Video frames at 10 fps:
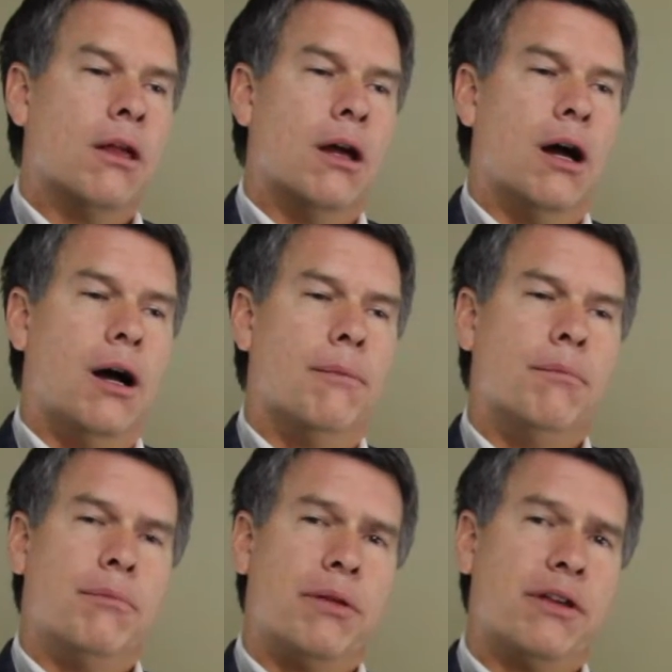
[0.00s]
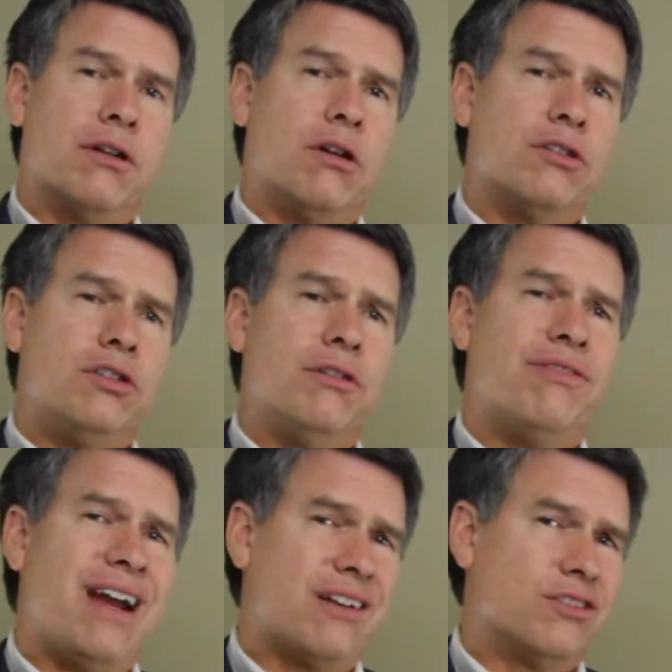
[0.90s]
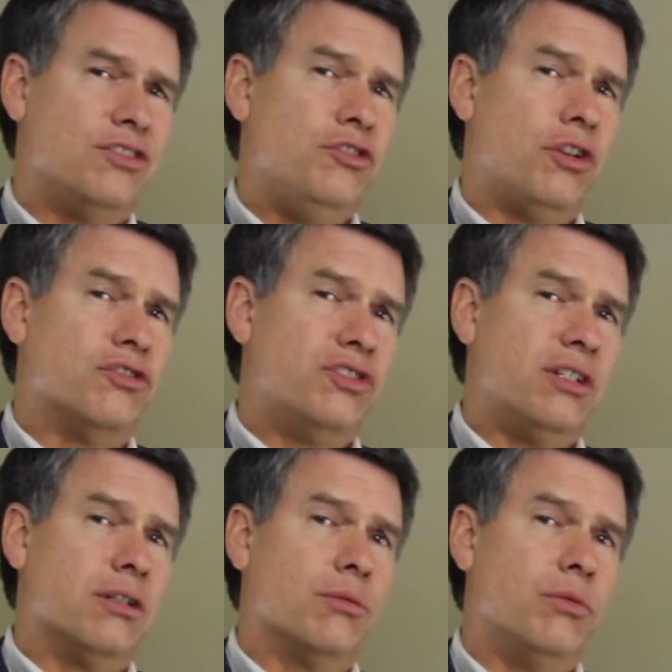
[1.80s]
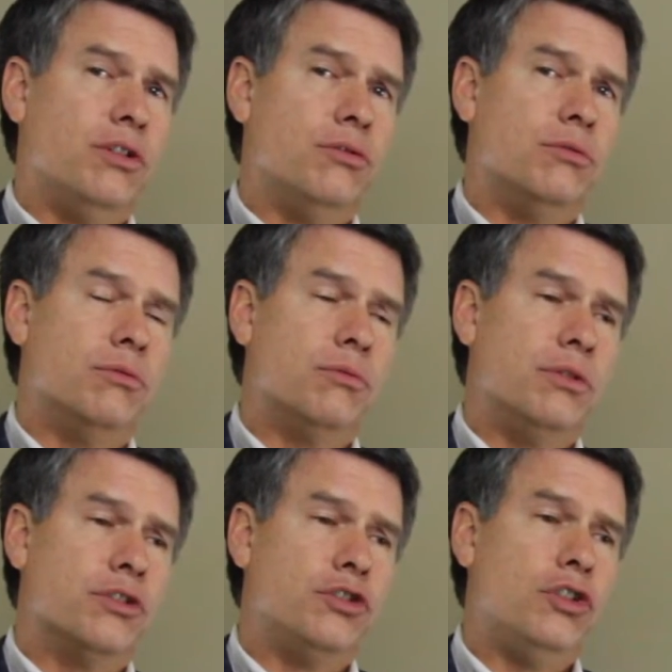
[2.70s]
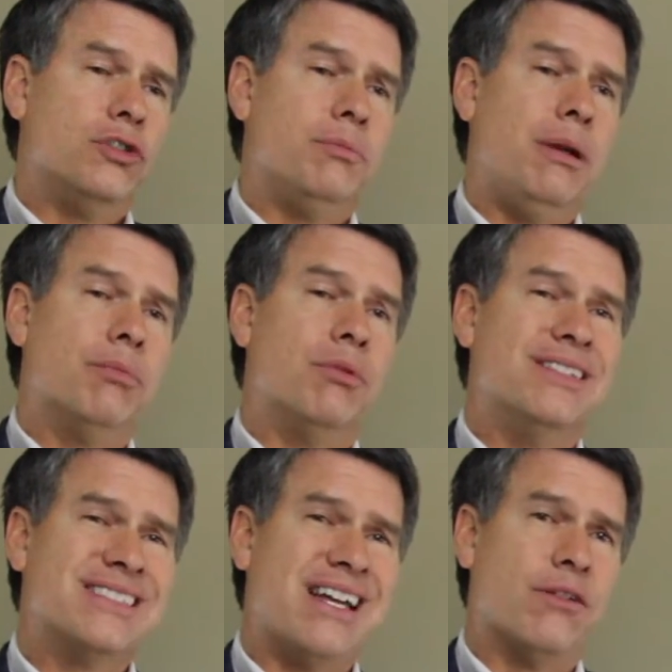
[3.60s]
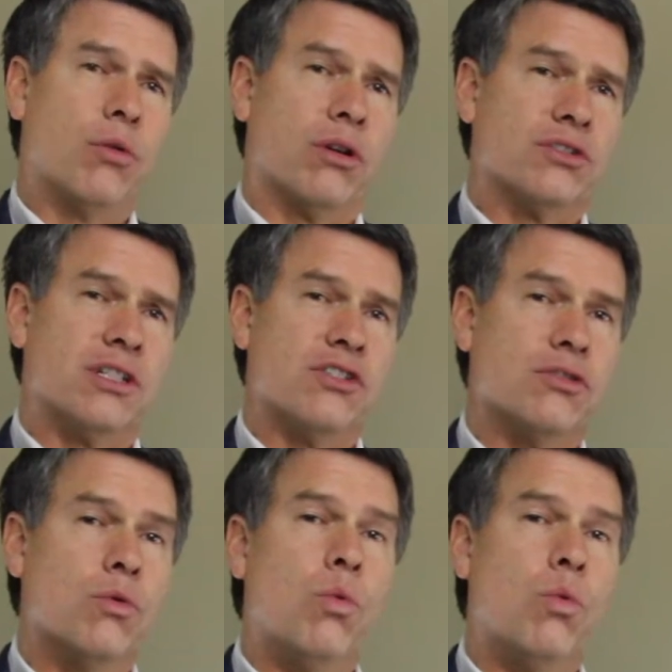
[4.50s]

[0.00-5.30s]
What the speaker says: But there are two factors that you consider when you're choosing people inside the organization.